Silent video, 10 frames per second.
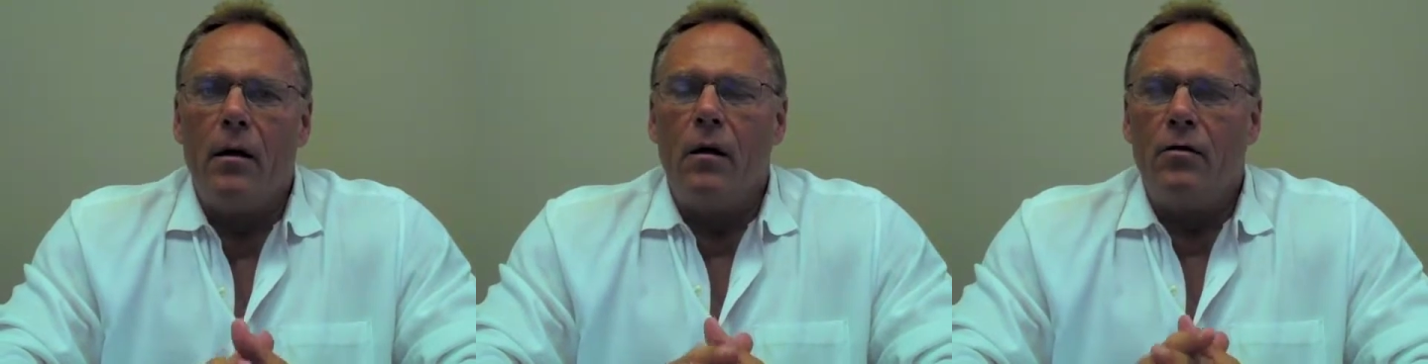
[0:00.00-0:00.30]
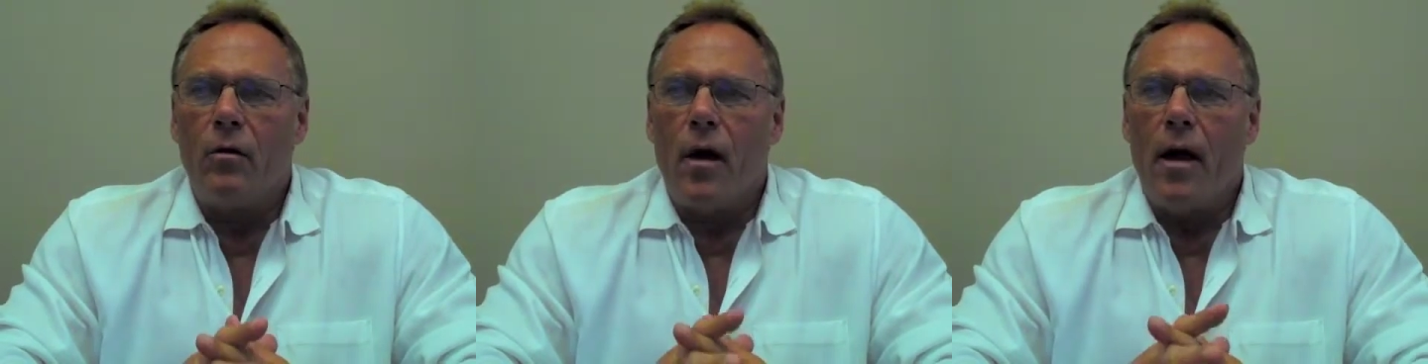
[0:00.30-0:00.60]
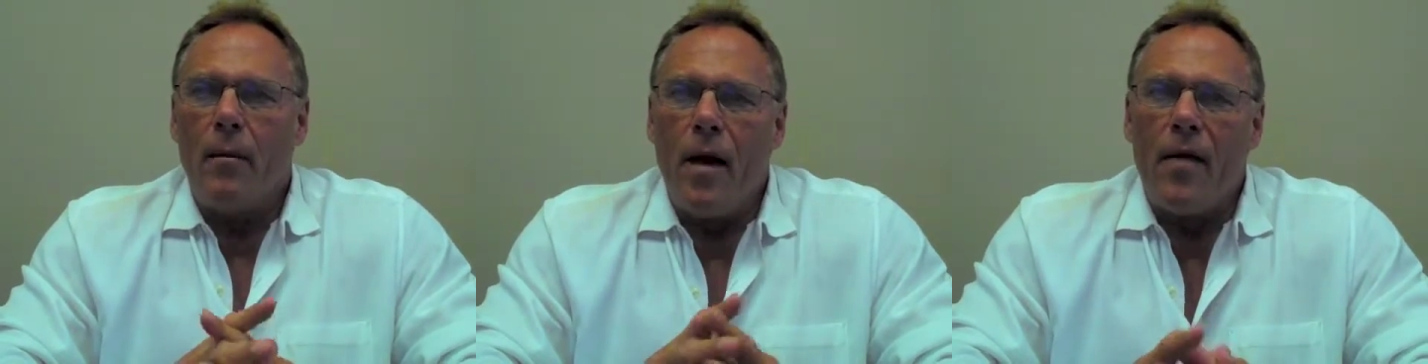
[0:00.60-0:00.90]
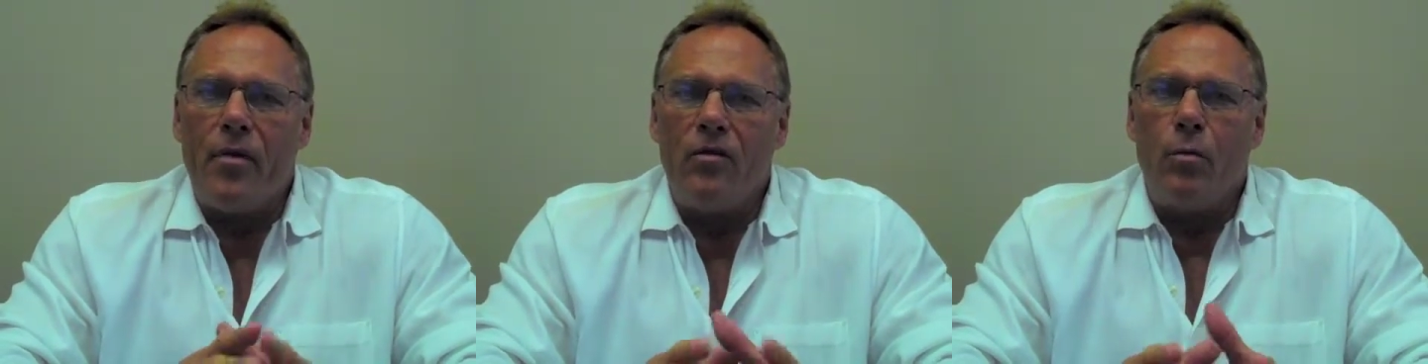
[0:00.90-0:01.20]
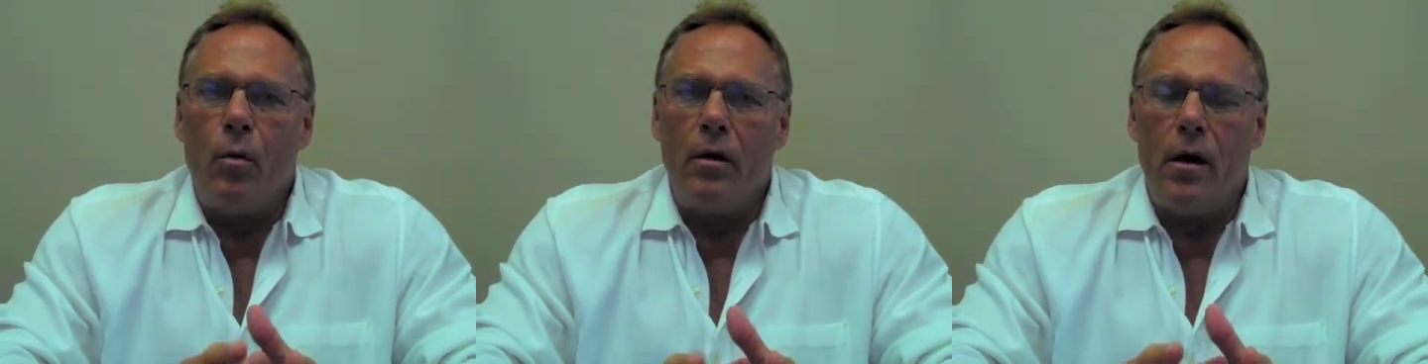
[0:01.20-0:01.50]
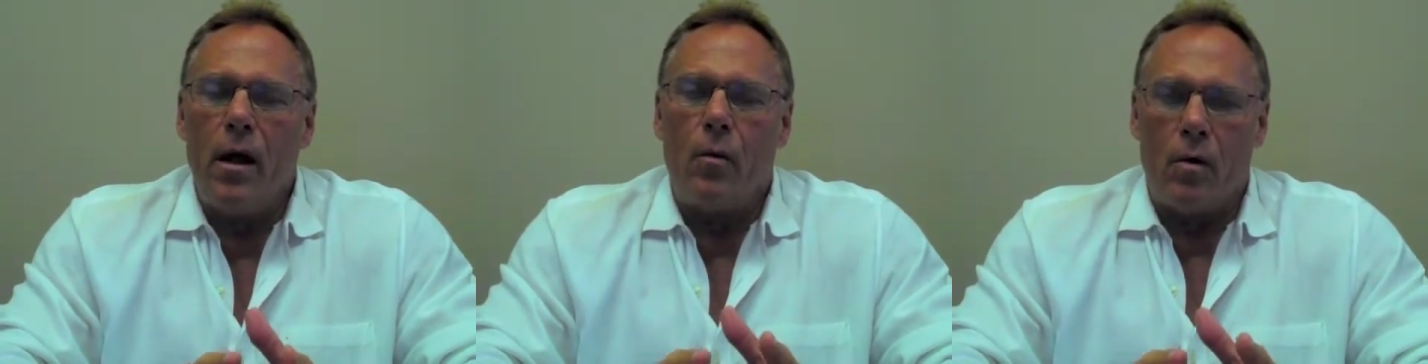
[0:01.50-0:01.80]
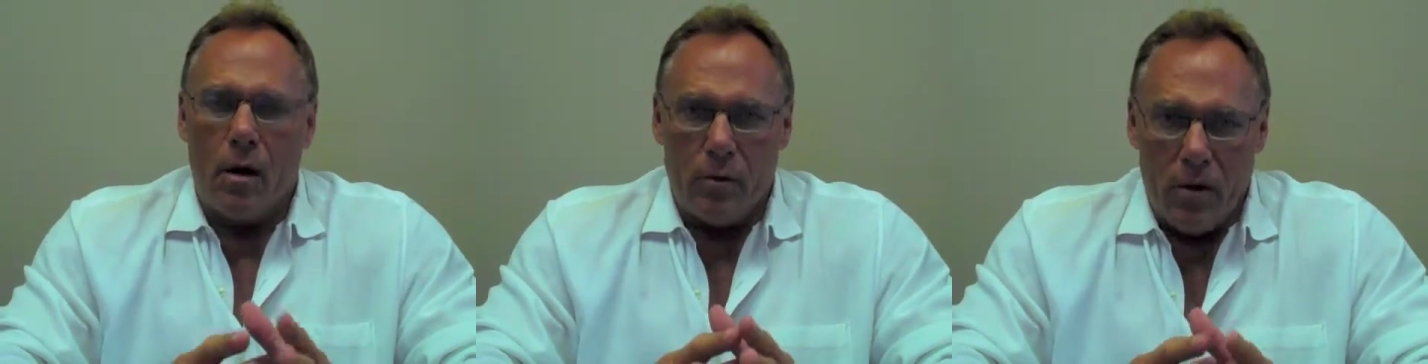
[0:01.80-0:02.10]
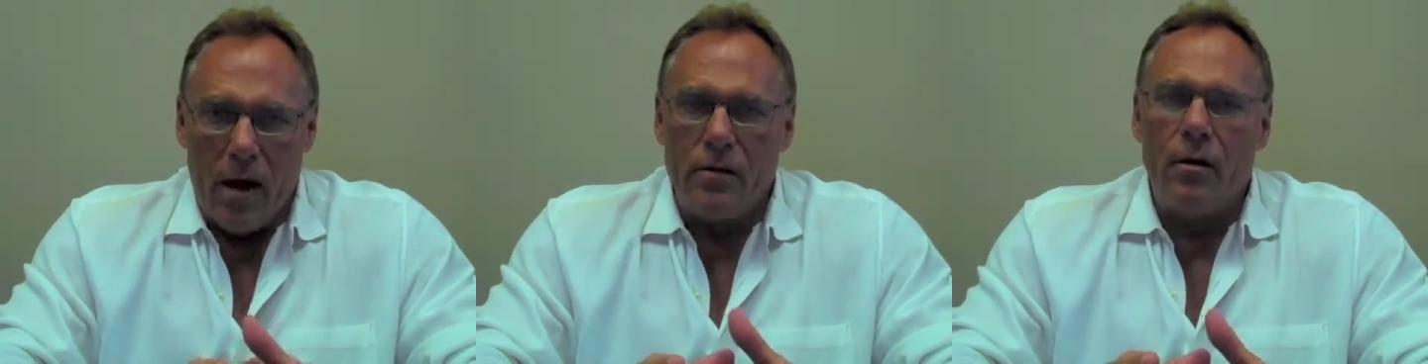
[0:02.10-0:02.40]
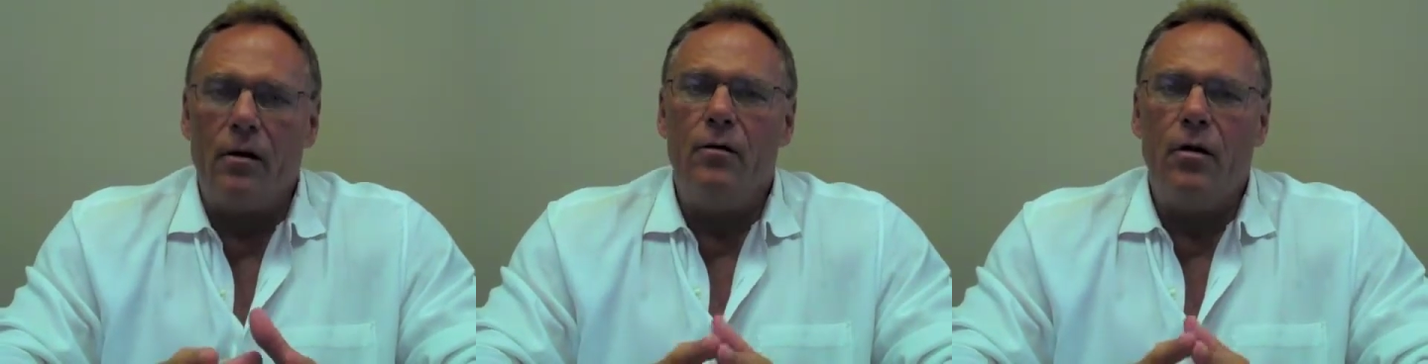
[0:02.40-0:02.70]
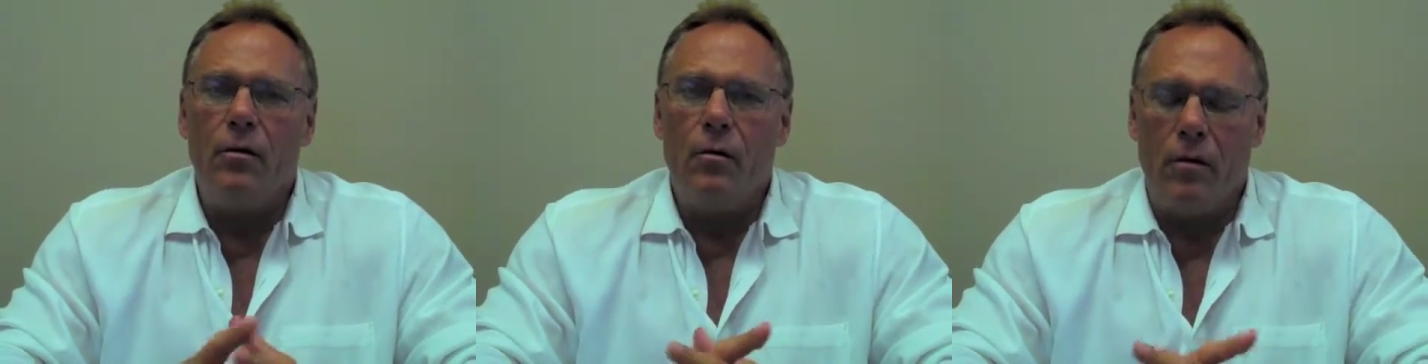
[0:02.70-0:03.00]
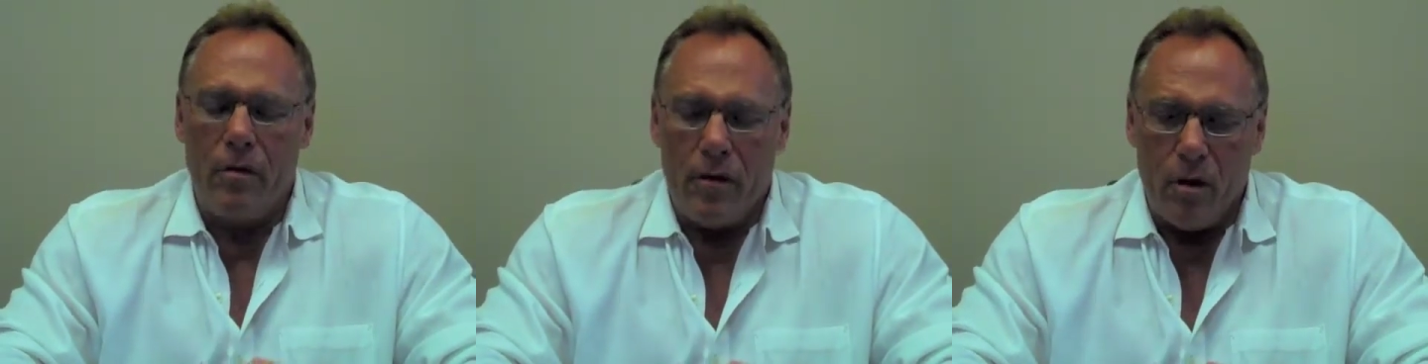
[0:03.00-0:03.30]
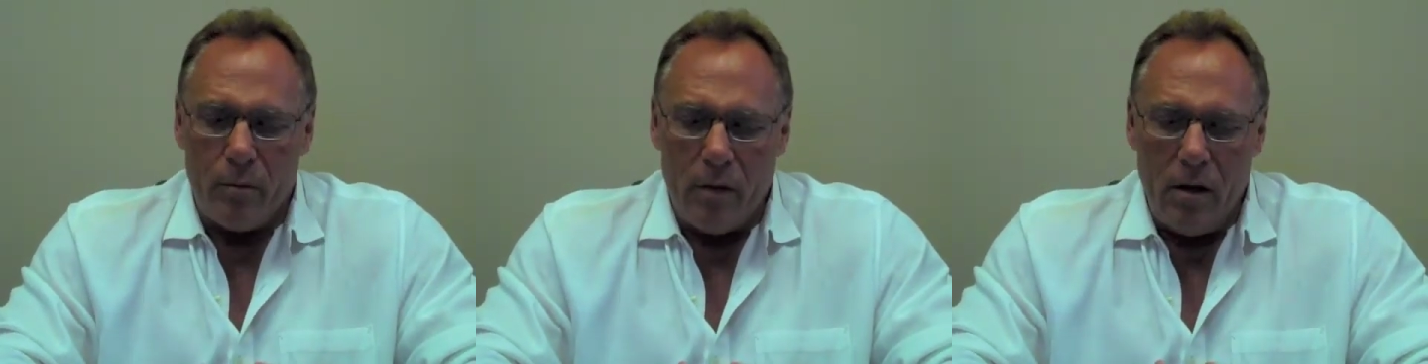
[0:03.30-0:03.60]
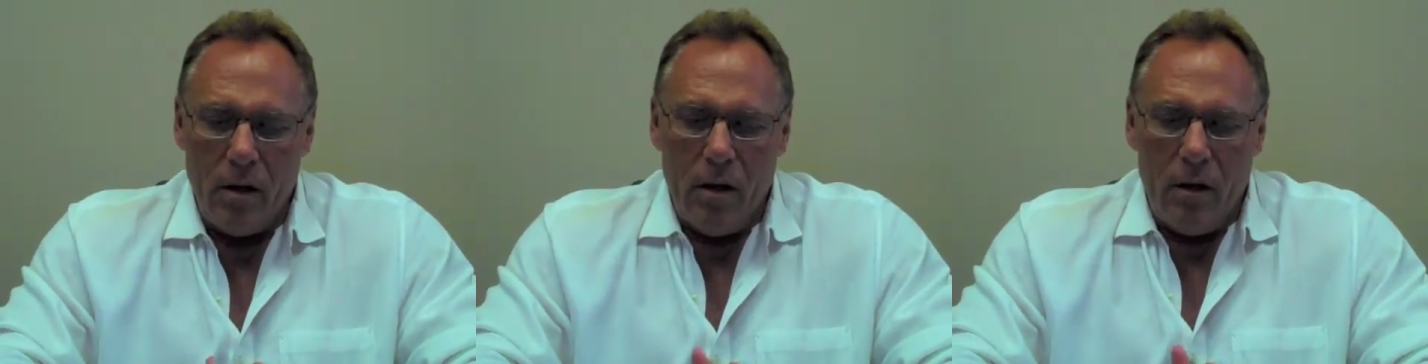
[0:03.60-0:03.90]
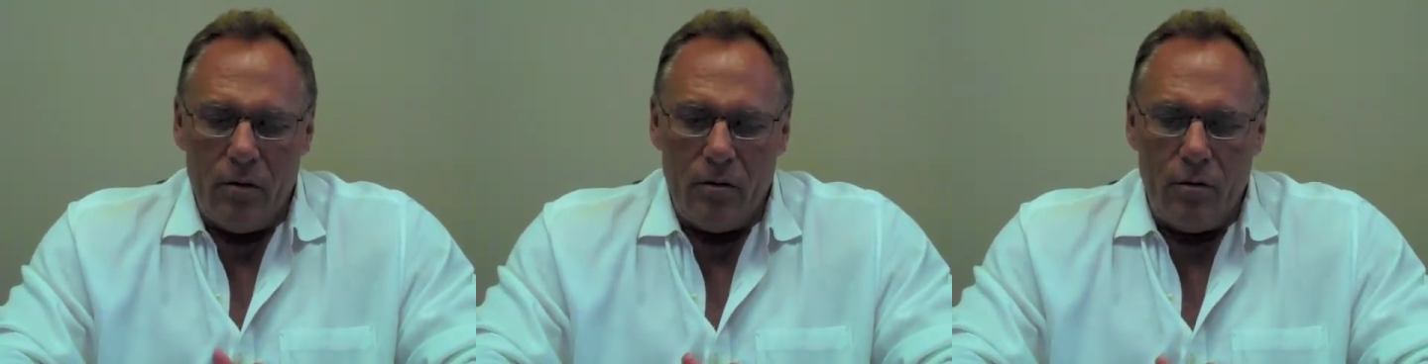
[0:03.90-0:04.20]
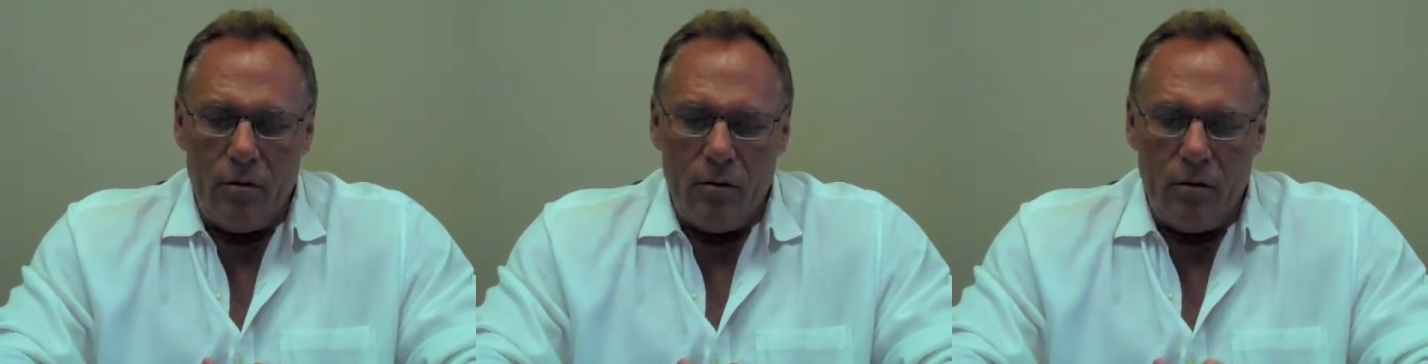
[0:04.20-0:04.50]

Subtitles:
So I am at this point now where I would like to continue the therapy to